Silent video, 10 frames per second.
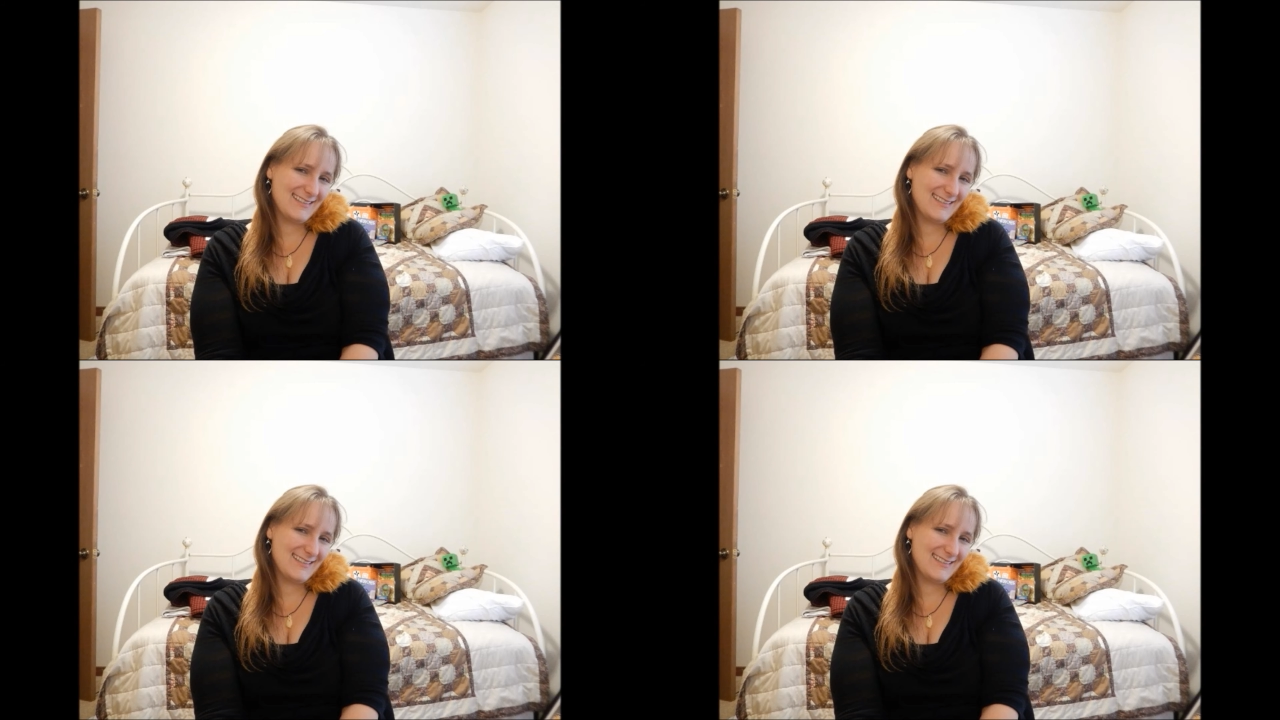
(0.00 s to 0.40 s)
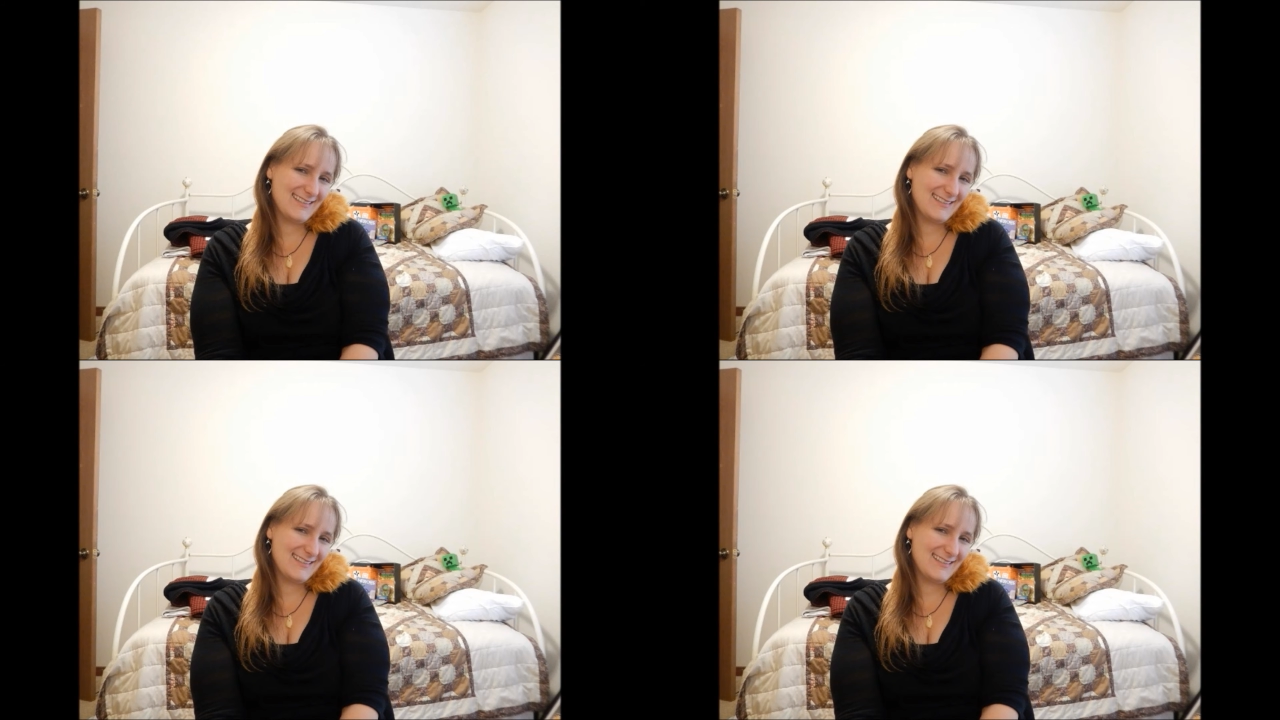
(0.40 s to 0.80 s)

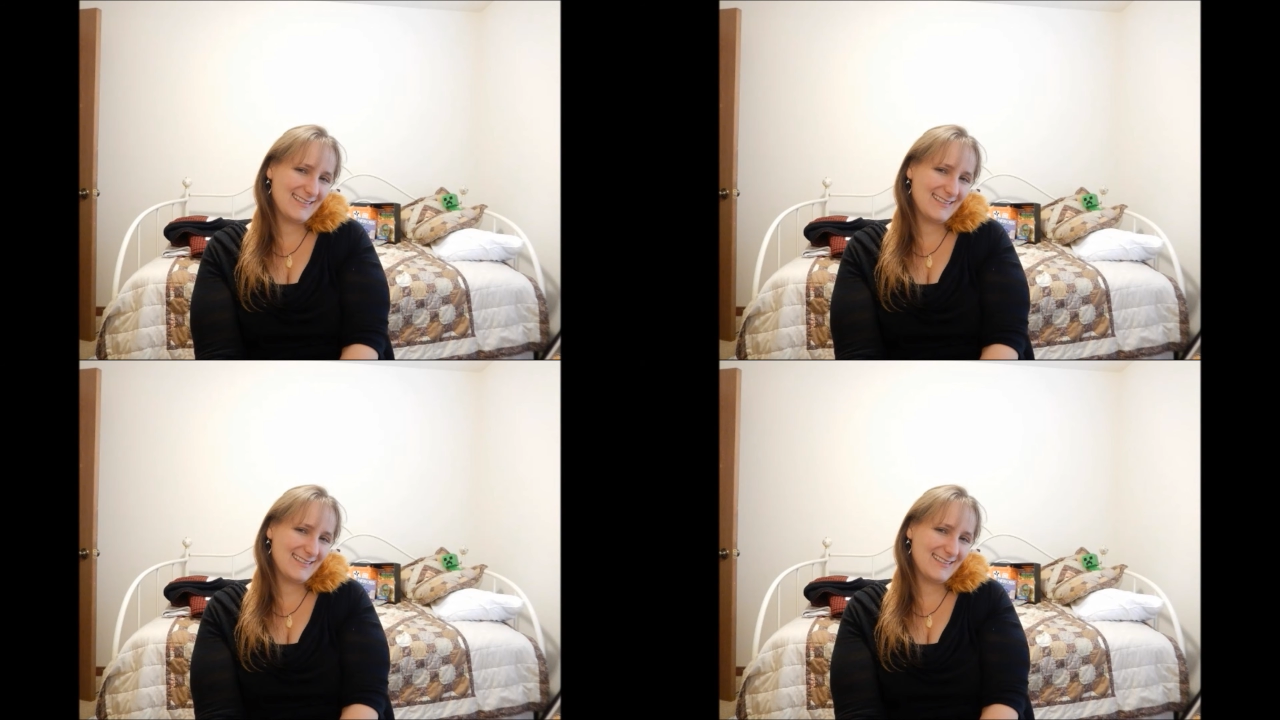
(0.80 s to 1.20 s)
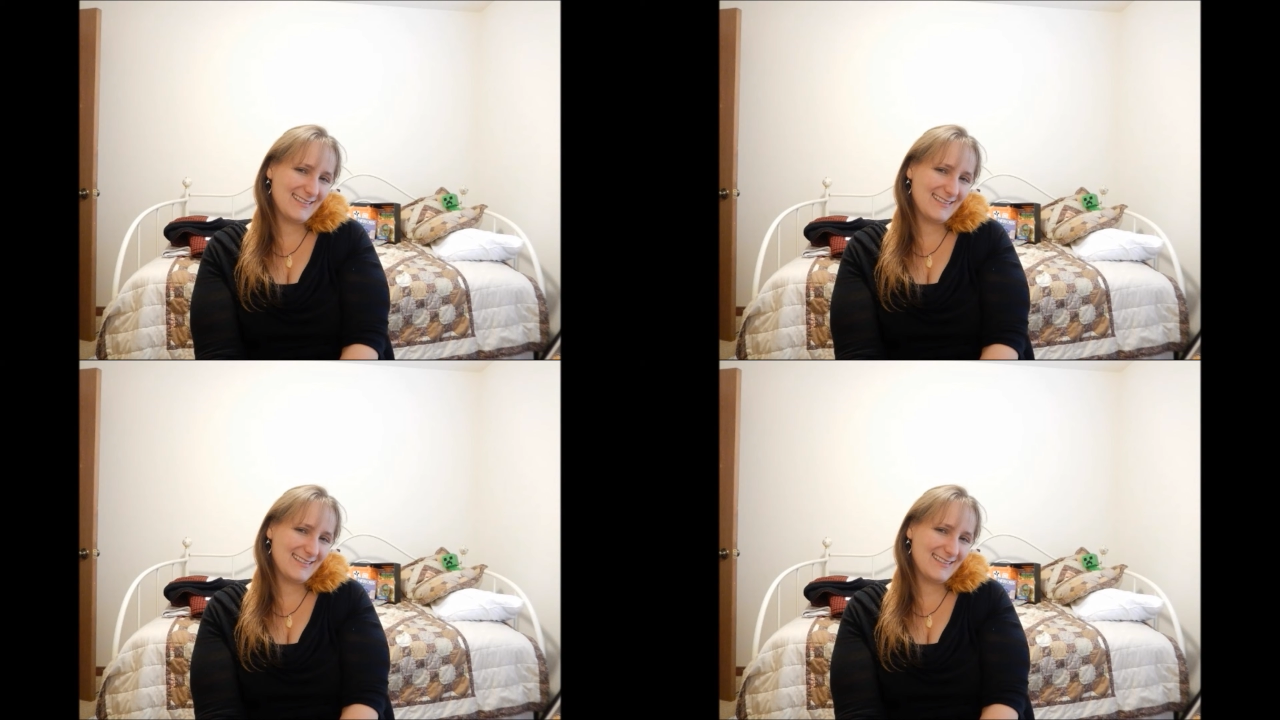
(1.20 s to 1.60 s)

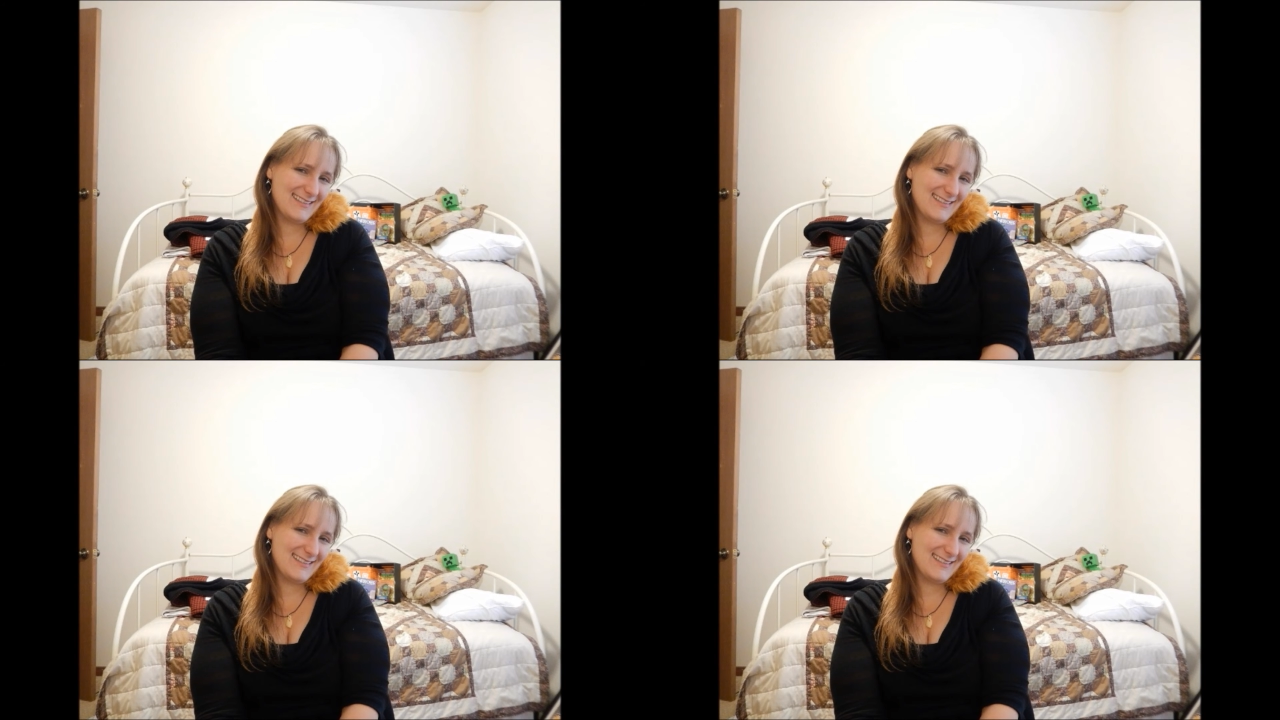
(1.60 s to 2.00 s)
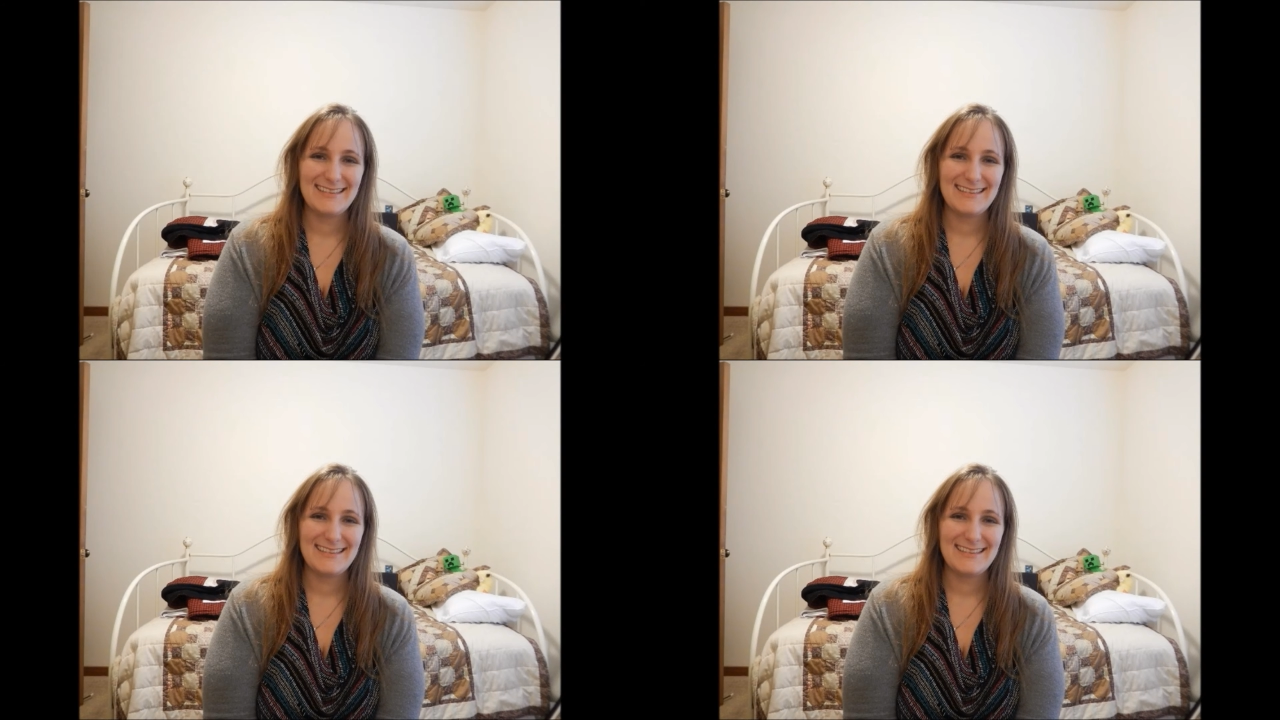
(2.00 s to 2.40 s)

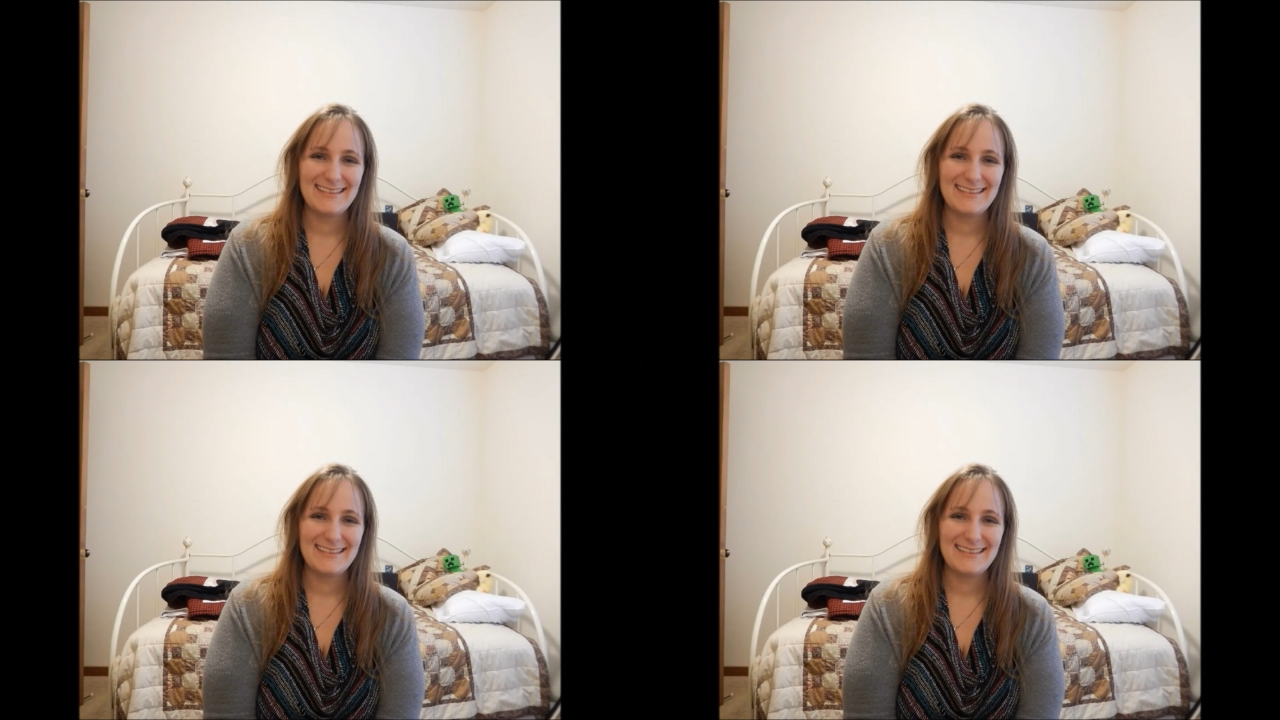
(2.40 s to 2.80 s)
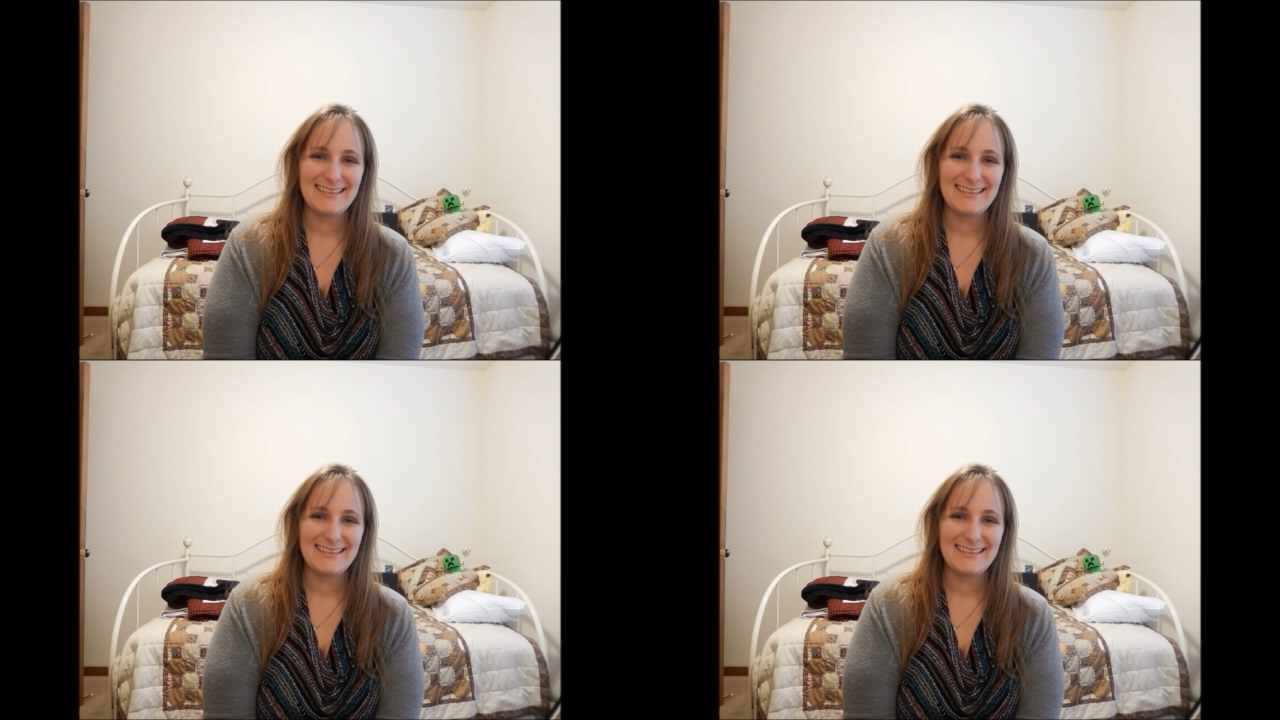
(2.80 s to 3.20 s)

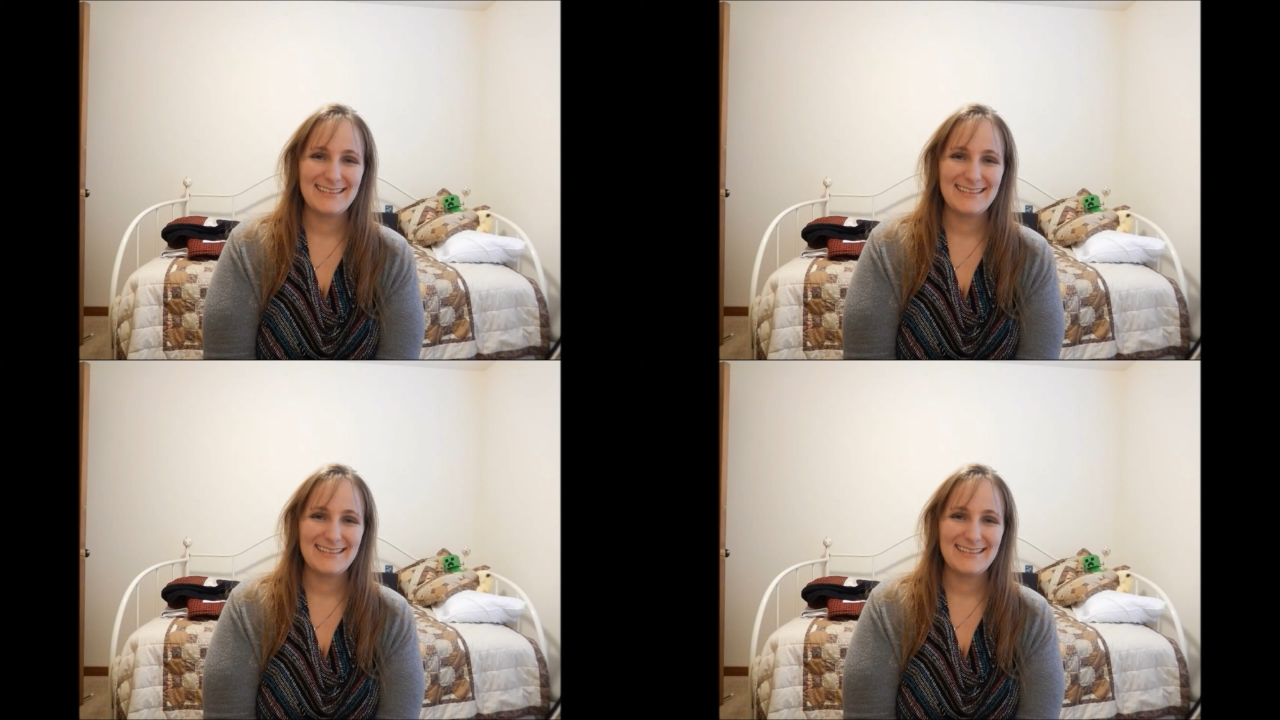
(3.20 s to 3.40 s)
No one is speaking in this clip.